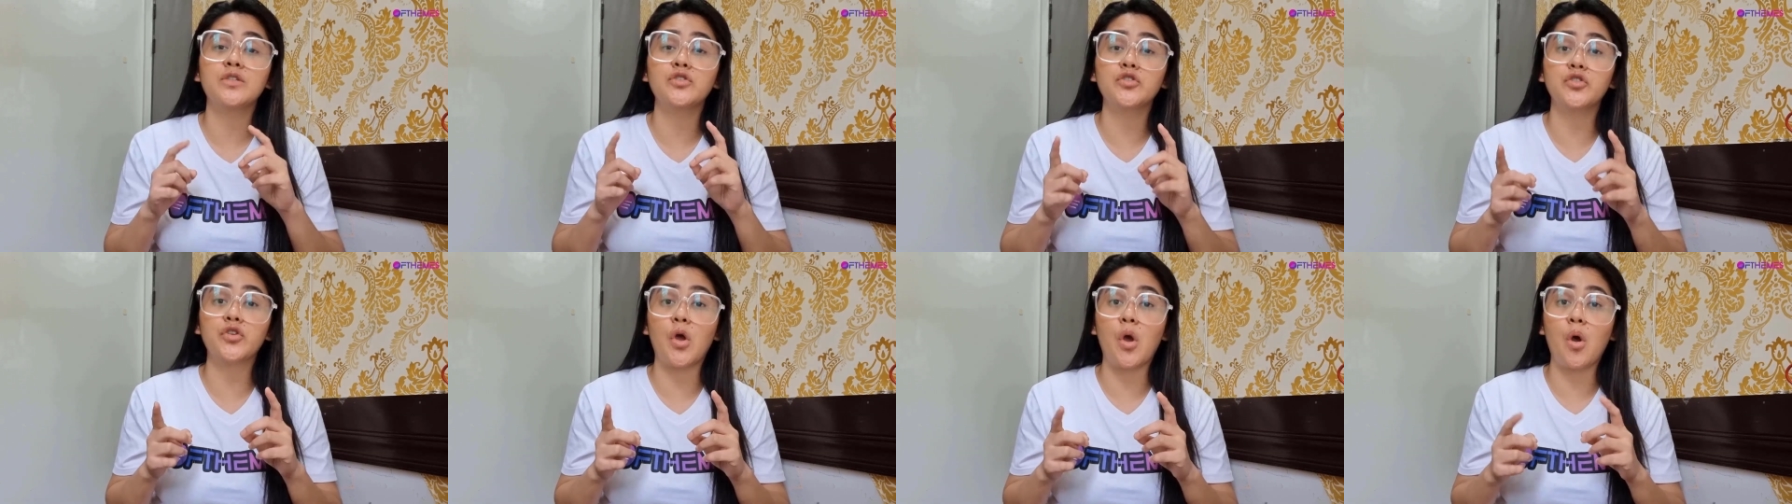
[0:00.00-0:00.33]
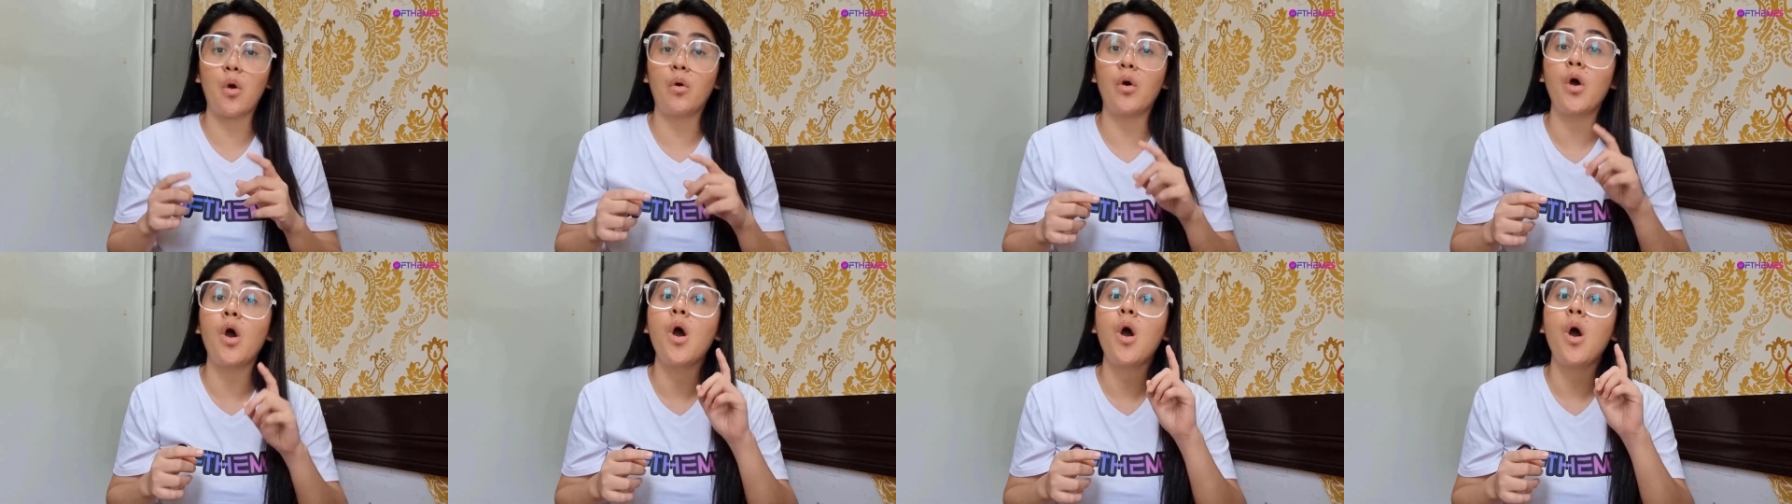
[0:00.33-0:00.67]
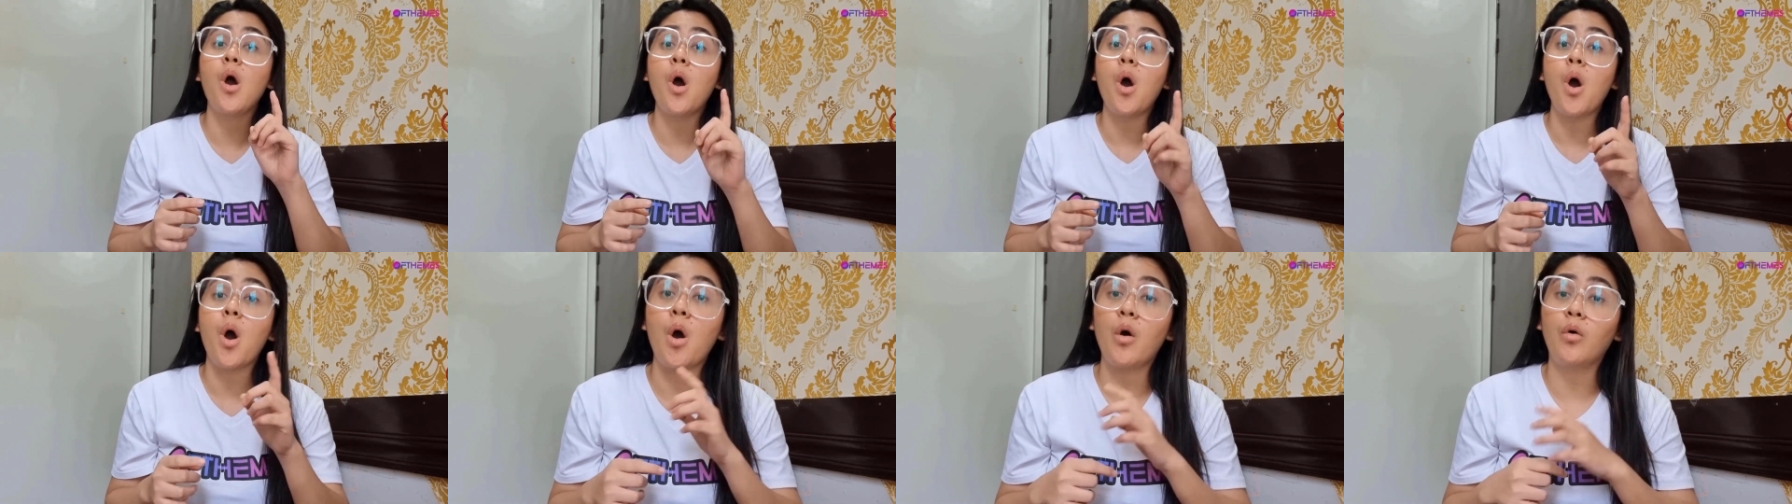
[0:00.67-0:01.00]
So
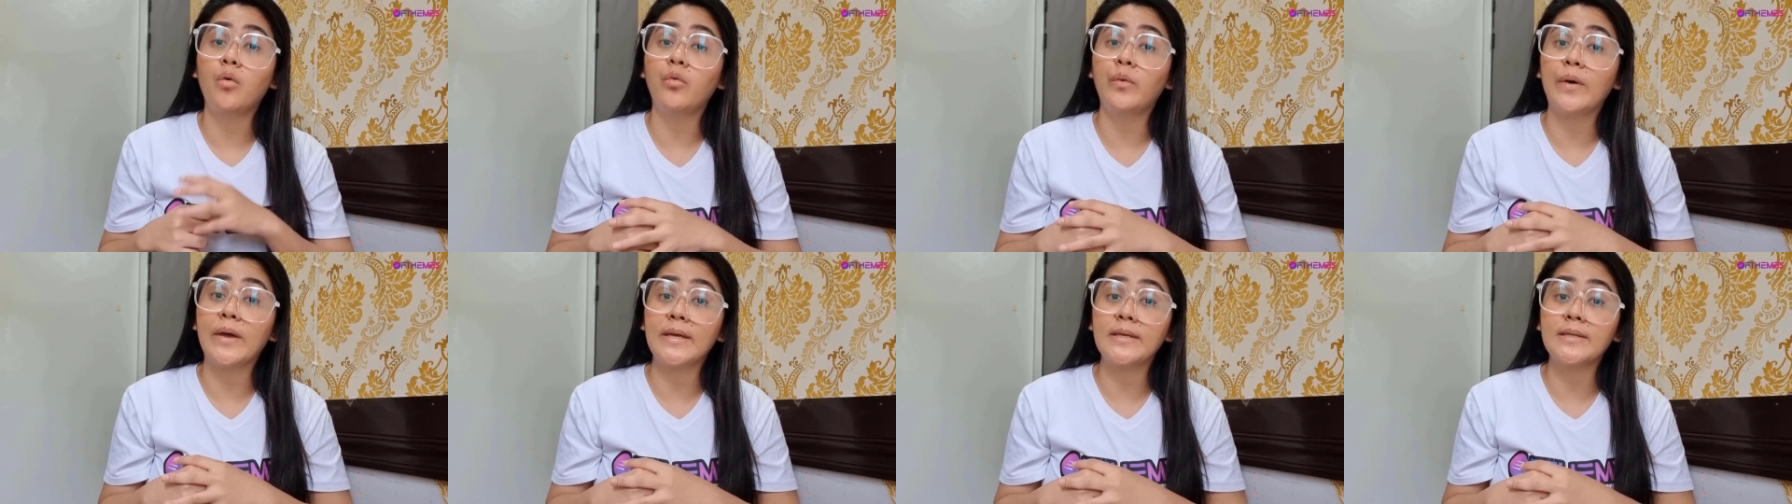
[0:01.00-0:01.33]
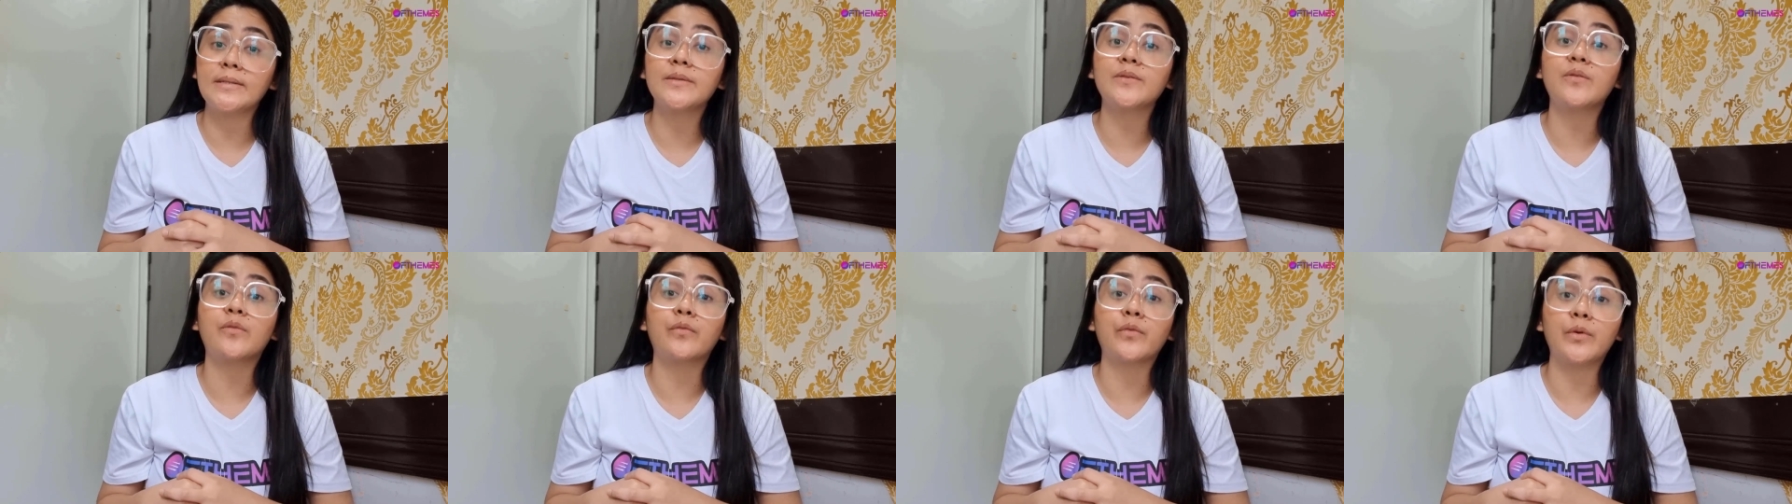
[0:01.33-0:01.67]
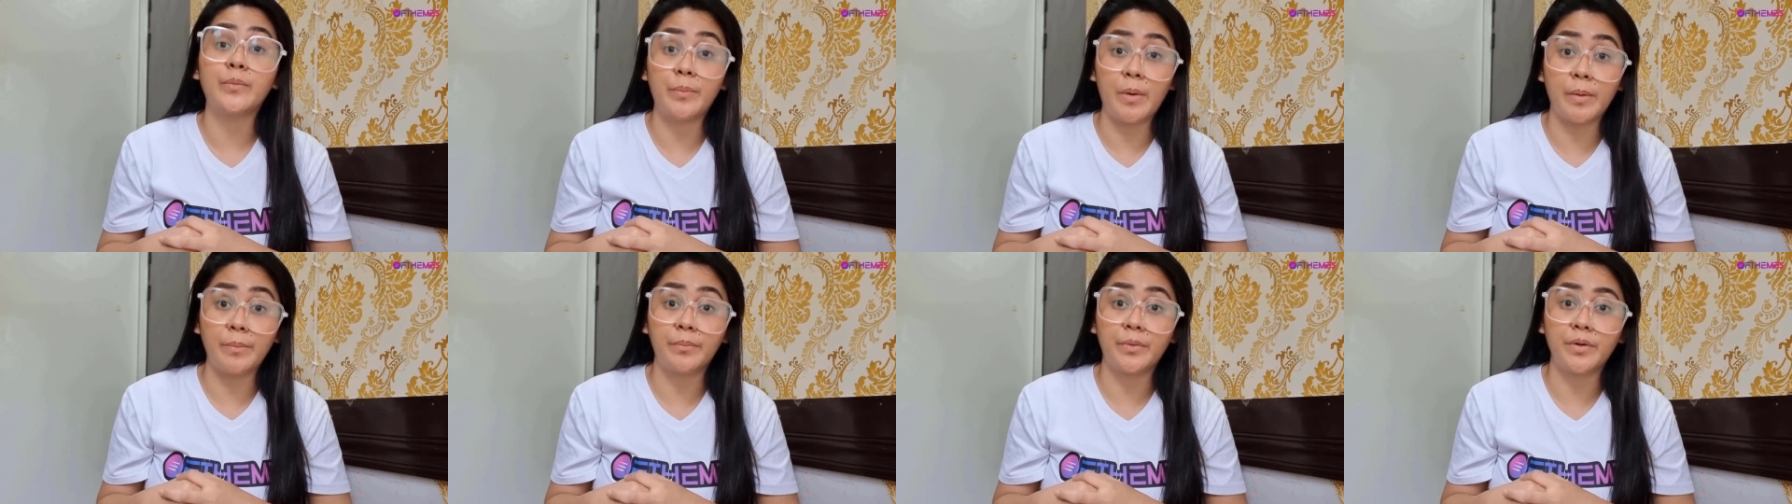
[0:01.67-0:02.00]
always
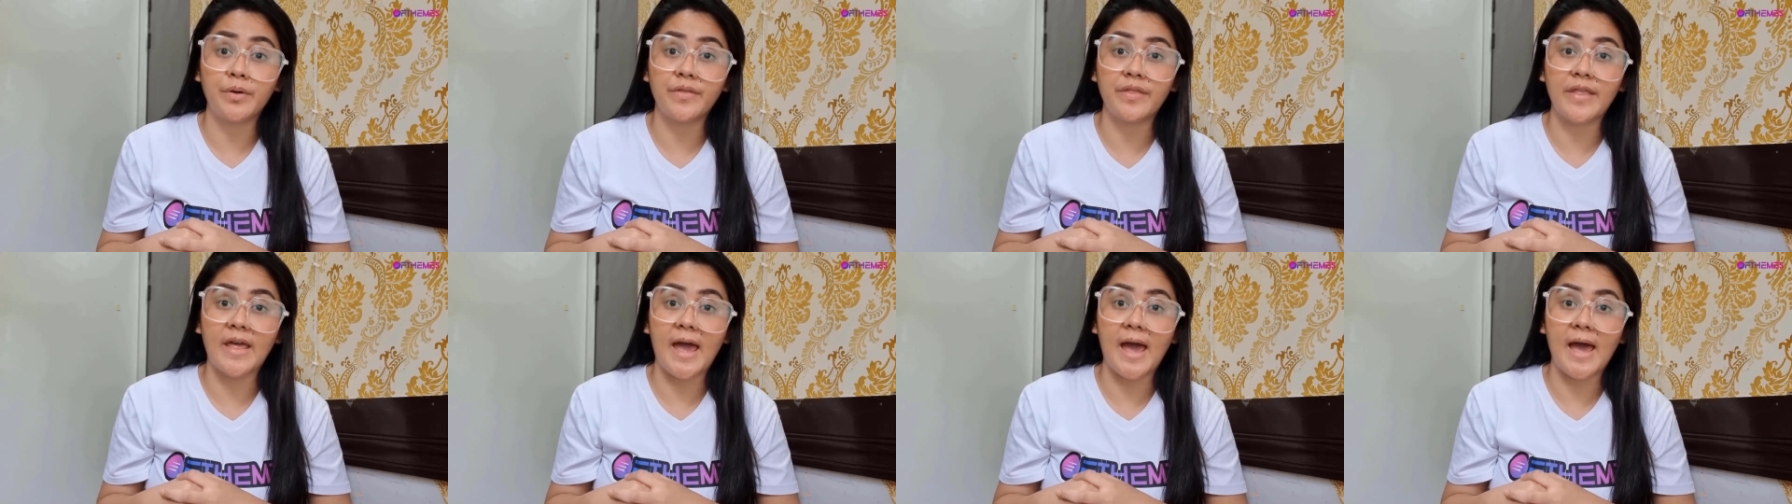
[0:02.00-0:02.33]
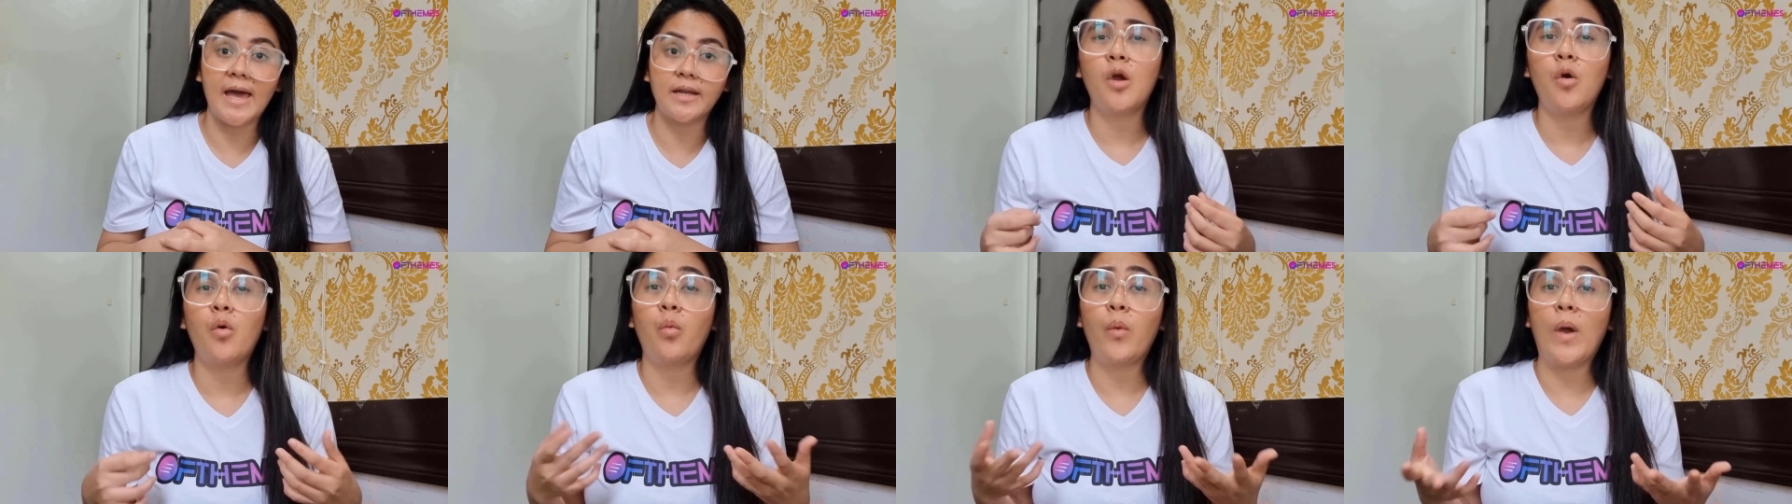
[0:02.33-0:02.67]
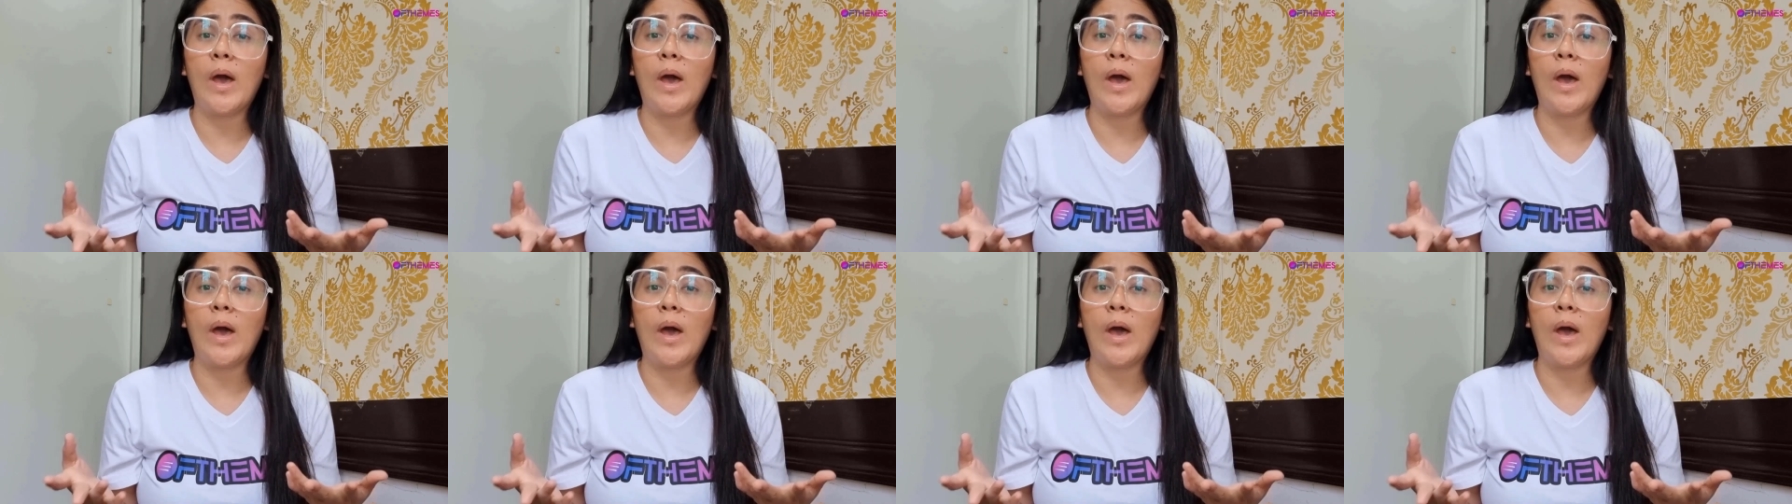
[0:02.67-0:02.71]
remember that.